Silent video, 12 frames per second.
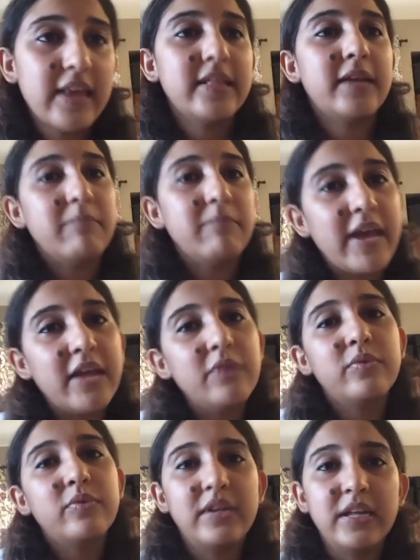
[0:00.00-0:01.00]
that men
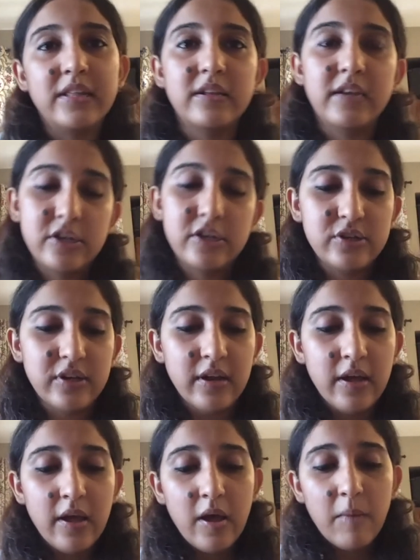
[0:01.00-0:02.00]
would lead the nation.
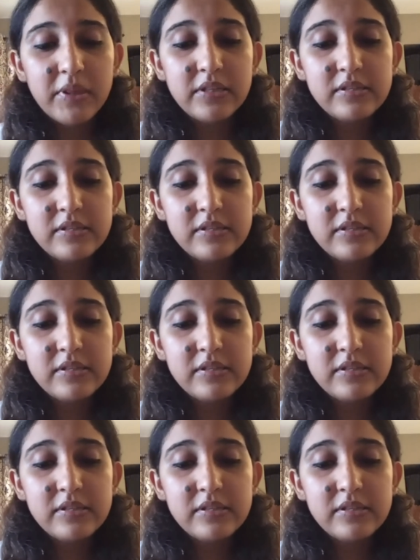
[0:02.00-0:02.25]
But